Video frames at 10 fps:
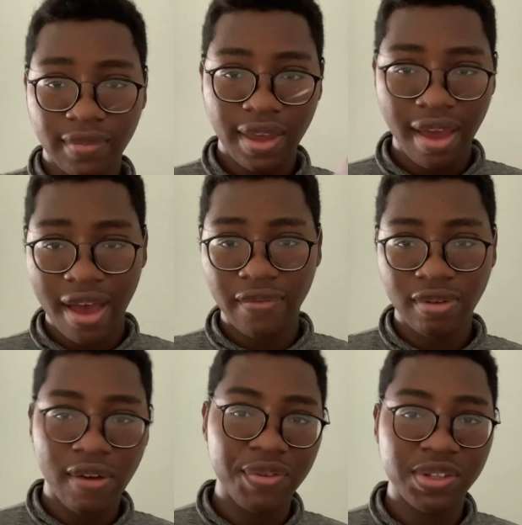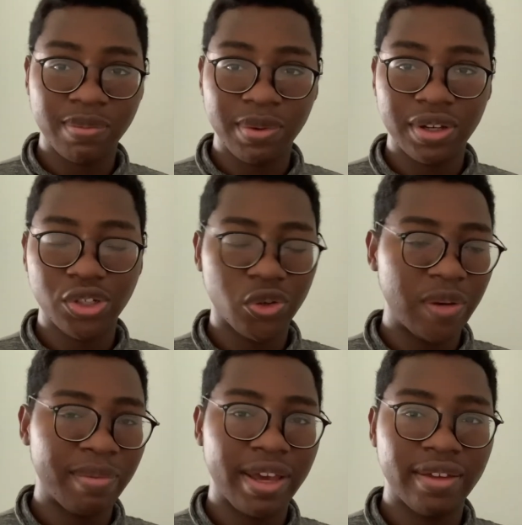half of this book during
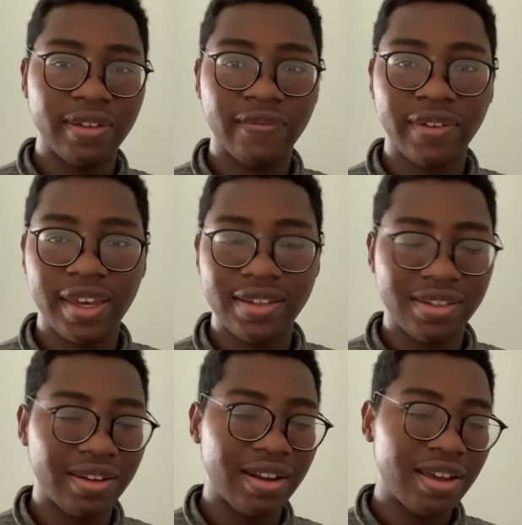my phase in